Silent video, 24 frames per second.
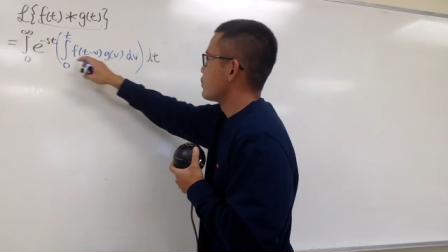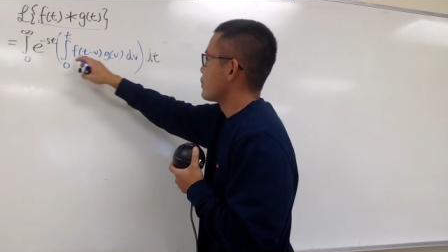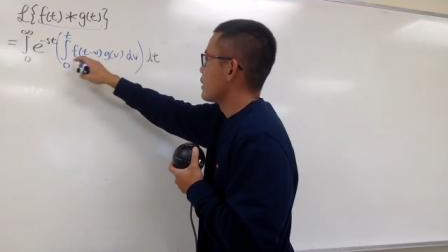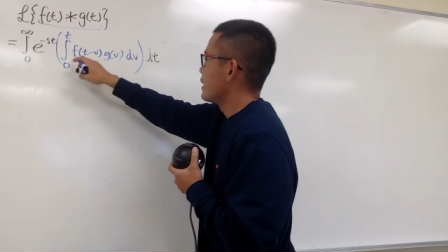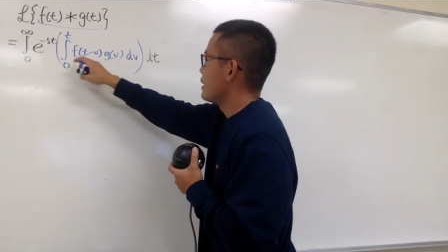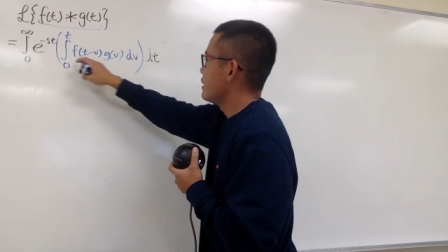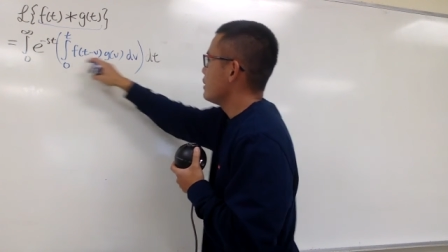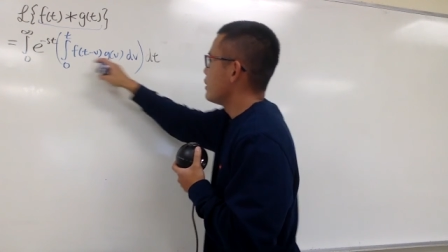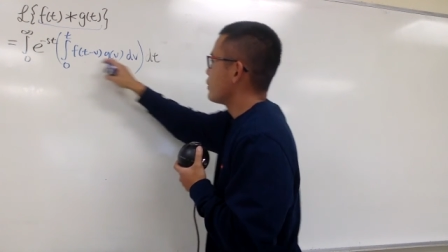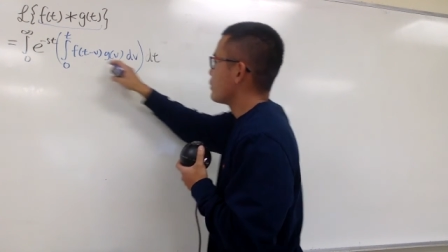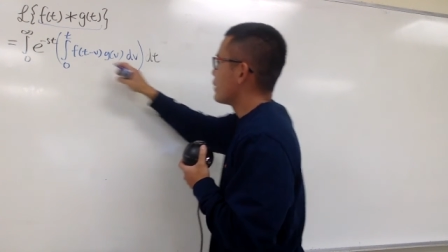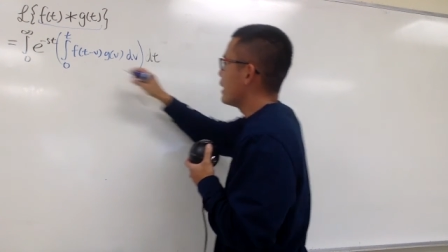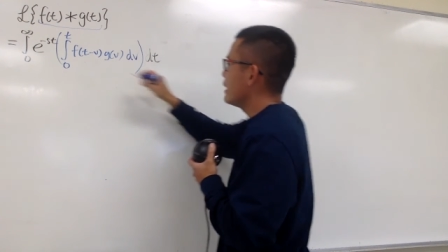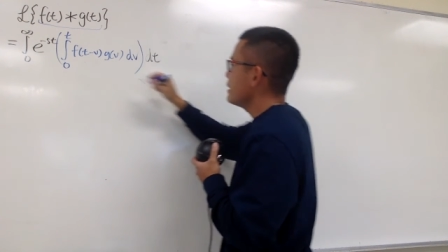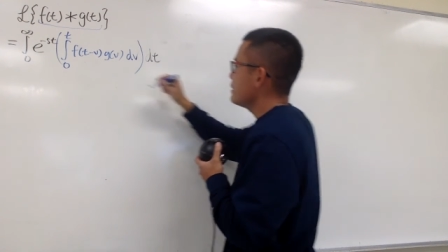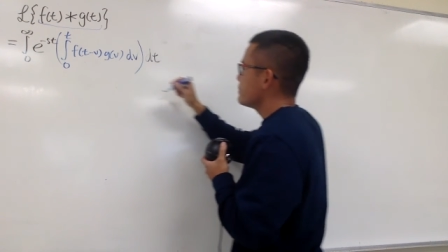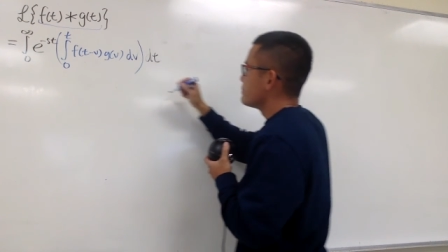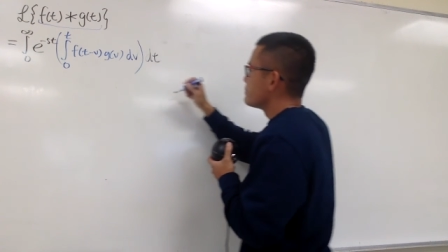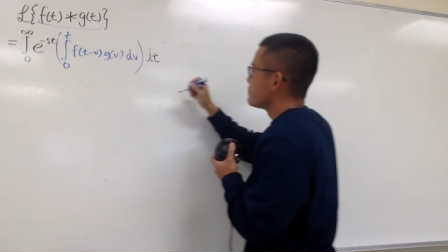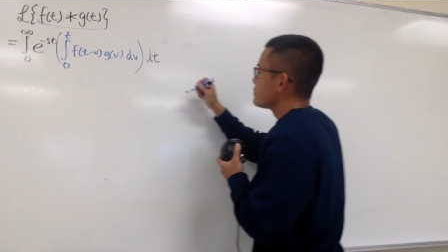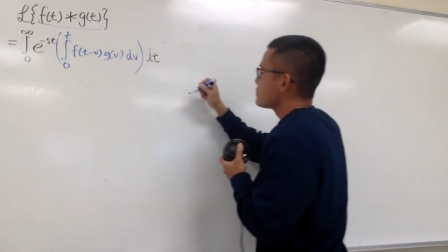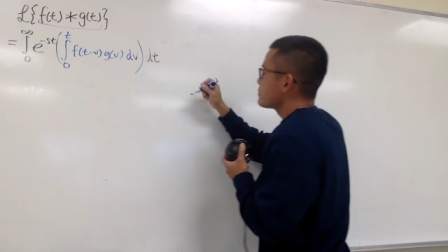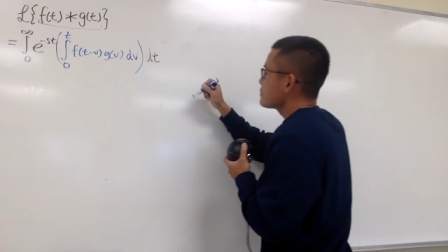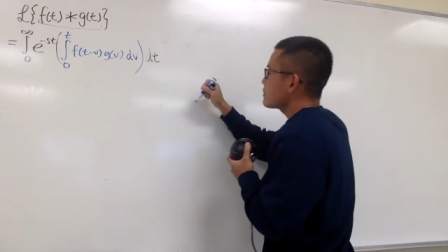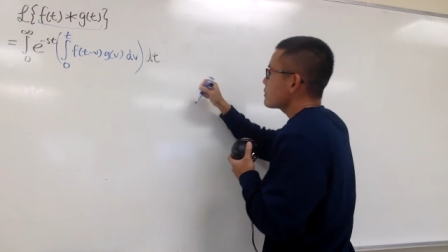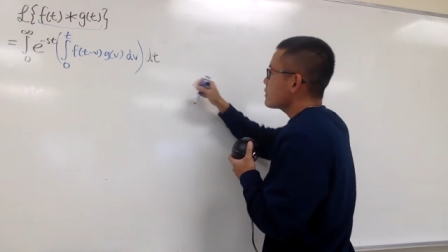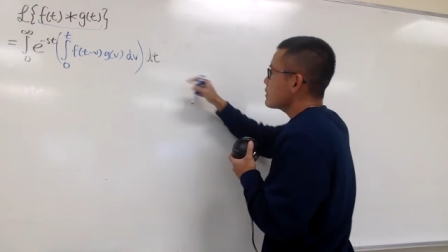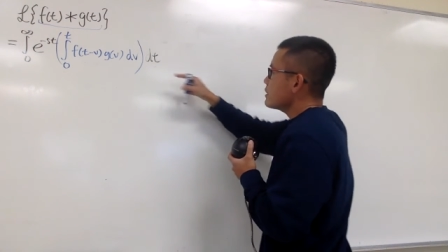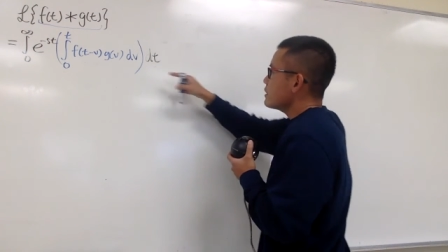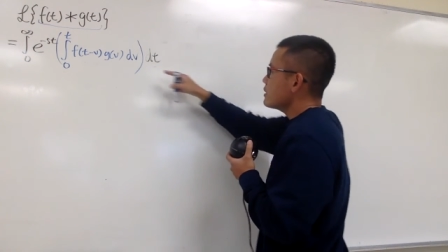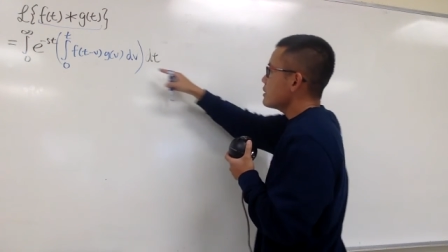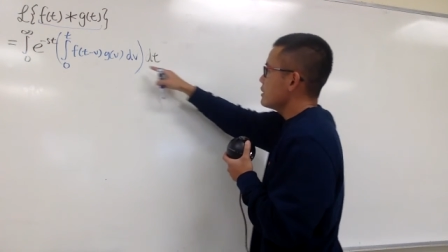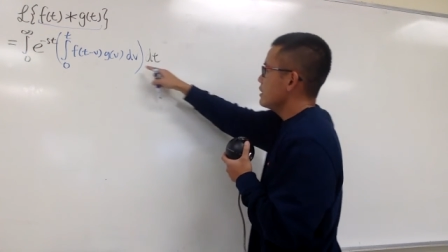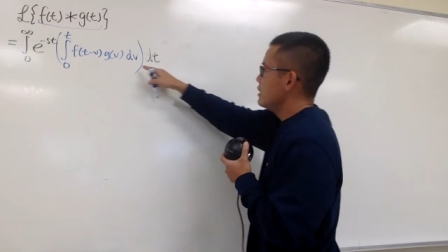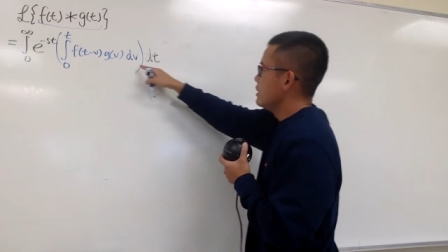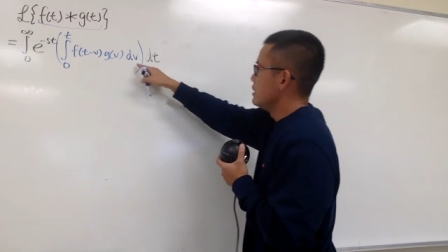right here, right?
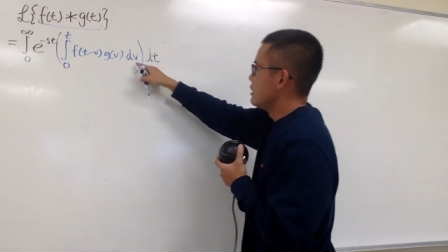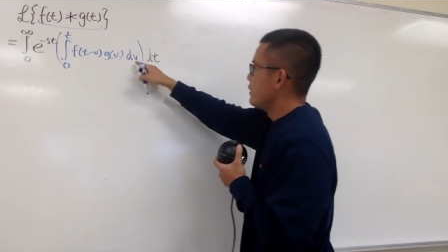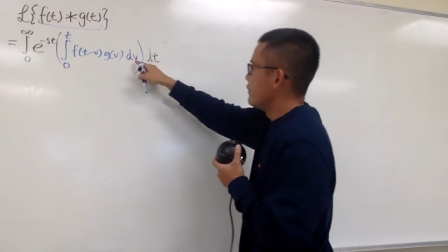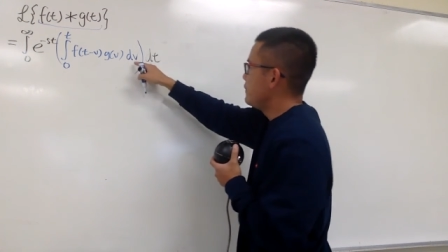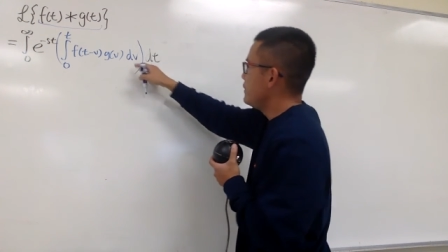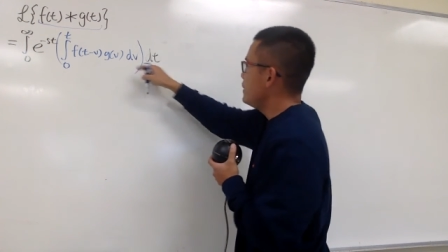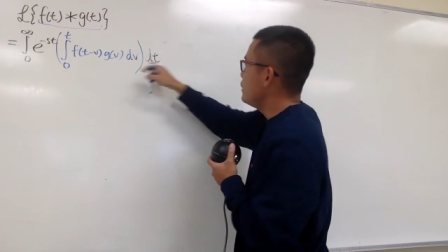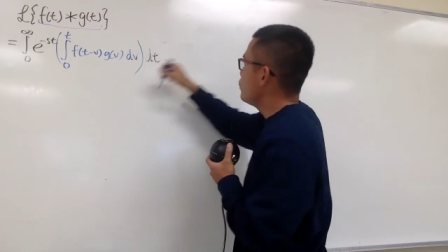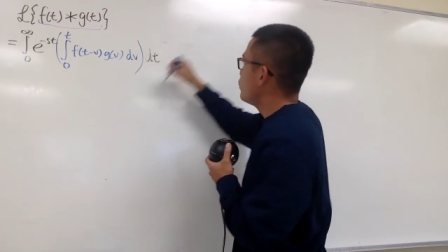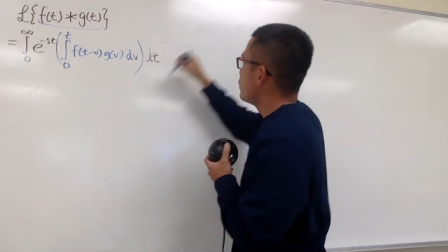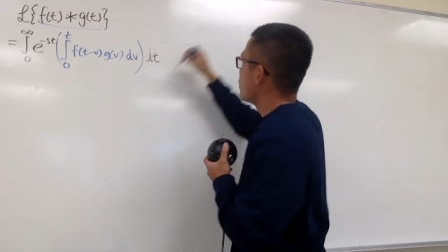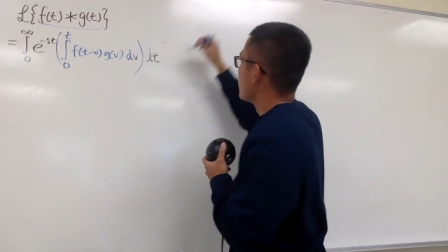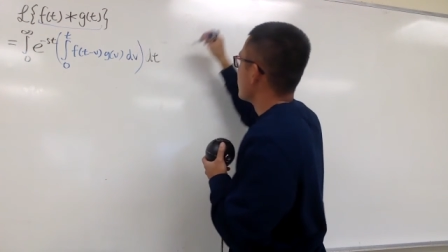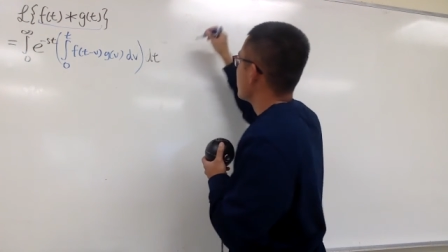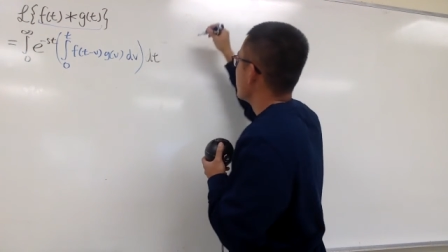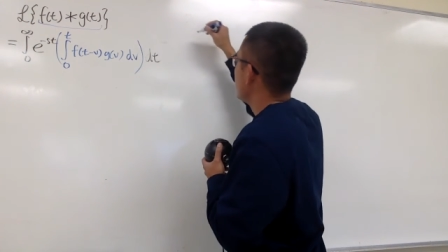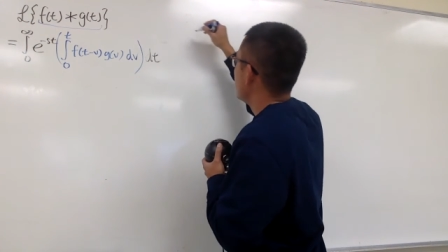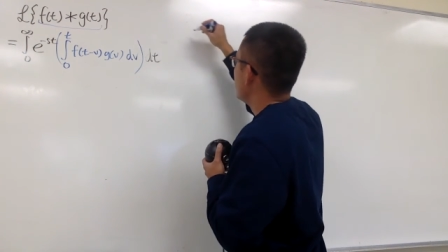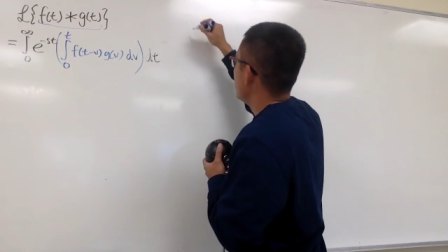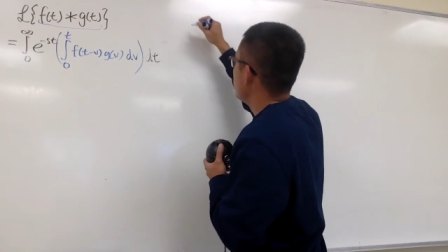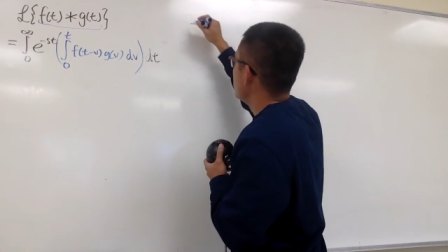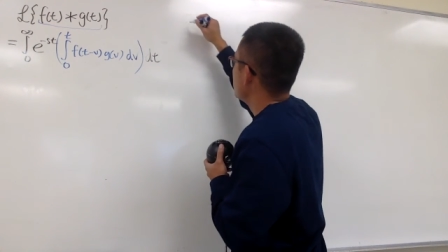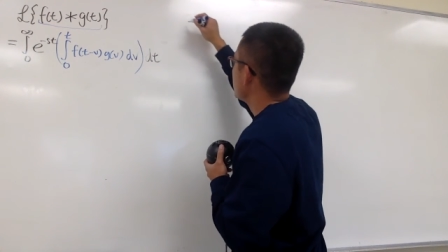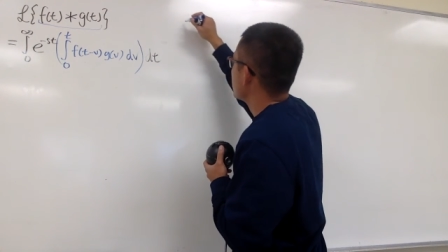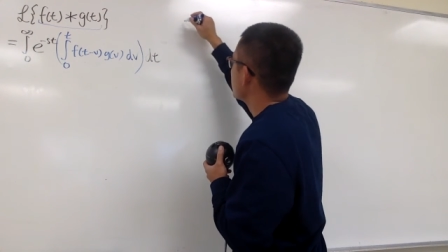In the phi world, and let me